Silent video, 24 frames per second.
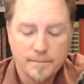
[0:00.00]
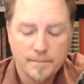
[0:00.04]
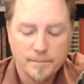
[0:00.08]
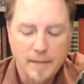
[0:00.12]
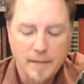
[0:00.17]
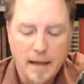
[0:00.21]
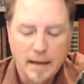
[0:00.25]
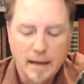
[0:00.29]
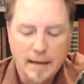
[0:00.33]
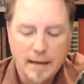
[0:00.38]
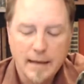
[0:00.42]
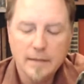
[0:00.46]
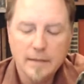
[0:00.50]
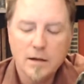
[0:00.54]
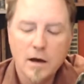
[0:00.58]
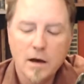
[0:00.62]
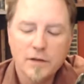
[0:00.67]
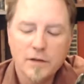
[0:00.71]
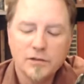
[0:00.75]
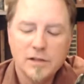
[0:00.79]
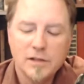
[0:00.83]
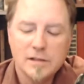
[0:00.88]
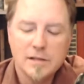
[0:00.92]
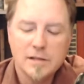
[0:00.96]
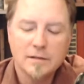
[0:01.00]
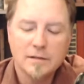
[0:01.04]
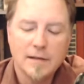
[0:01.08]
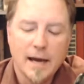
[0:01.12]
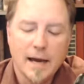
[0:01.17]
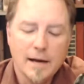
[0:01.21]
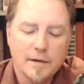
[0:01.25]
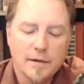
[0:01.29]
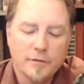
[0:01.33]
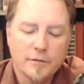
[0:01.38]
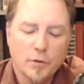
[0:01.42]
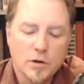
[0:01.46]
He lost his
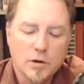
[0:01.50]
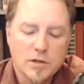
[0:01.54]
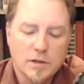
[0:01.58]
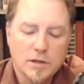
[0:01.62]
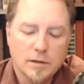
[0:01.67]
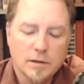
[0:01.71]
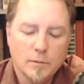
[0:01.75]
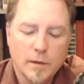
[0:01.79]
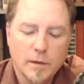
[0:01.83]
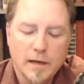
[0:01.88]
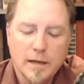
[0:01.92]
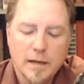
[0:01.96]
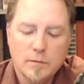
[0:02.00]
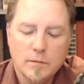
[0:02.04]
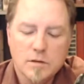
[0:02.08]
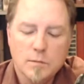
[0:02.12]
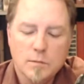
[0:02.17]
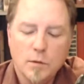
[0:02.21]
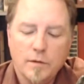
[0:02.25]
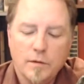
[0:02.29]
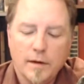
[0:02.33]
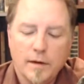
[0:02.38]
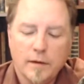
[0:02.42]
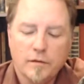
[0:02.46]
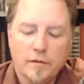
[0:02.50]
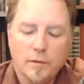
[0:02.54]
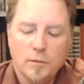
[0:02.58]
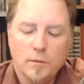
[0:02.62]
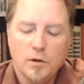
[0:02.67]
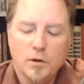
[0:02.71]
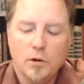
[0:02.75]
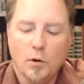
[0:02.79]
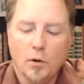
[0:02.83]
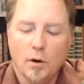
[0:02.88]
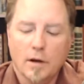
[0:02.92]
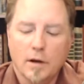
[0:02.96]
entire fortune when he was moving from New
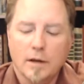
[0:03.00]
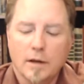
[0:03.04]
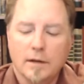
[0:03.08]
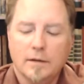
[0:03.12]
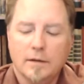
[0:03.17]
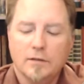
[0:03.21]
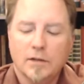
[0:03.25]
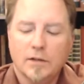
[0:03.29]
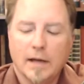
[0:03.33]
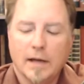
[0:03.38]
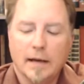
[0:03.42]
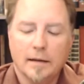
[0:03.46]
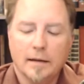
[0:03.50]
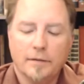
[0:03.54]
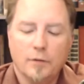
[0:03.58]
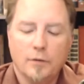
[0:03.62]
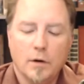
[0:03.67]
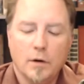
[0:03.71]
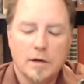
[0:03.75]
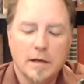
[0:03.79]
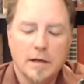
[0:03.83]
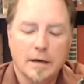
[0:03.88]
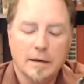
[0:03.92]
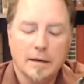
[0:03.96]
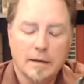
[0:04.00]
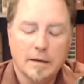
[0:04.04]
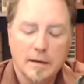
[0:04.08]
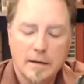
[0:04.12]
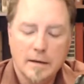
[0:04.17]
York to California.